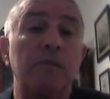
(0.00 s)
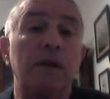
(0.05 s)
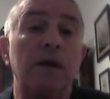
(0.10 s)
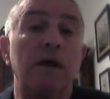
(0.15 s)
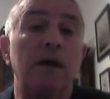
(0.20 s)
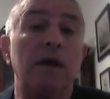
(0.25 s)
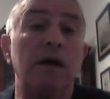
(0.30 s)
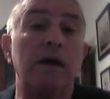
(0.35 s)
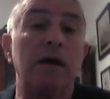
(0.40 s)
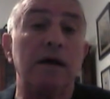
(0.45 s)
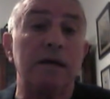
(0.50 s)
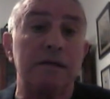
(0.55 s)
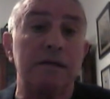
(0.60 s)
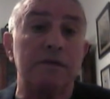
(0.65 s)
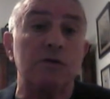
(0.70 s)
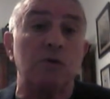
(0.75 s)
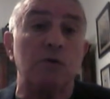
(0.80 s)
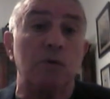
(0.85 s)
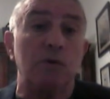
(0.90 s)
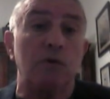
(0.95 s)
is
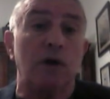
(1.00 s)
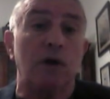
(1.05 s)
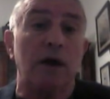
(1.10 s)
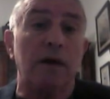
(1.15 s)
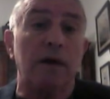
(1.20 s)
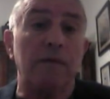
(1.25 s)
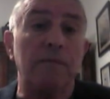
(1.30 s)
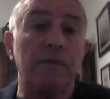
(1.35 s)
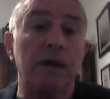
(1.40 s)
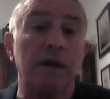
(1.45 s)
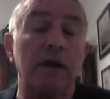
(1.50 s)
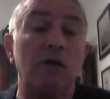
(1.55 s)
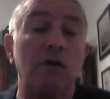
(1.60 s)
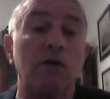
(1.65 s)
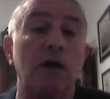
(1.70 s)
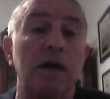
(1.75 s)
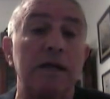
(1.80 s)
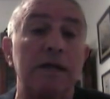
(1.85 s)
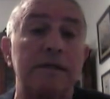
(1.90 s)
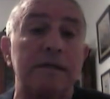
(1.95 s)
UNRWA, an
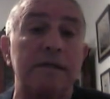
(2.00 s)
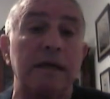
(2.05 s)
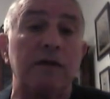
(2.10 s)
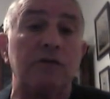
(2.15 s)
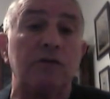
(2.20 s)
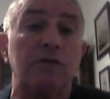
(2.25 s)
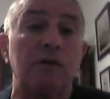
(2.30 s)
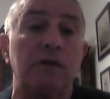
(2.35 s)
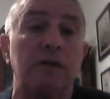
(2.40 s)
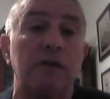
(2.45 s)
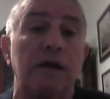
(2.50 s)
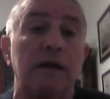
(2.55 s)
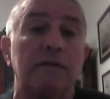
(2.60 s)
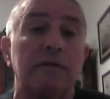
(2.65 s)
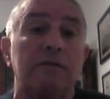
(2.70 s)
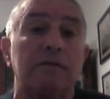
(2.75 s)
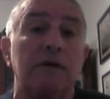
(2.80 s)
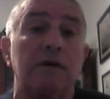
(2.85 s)
organization that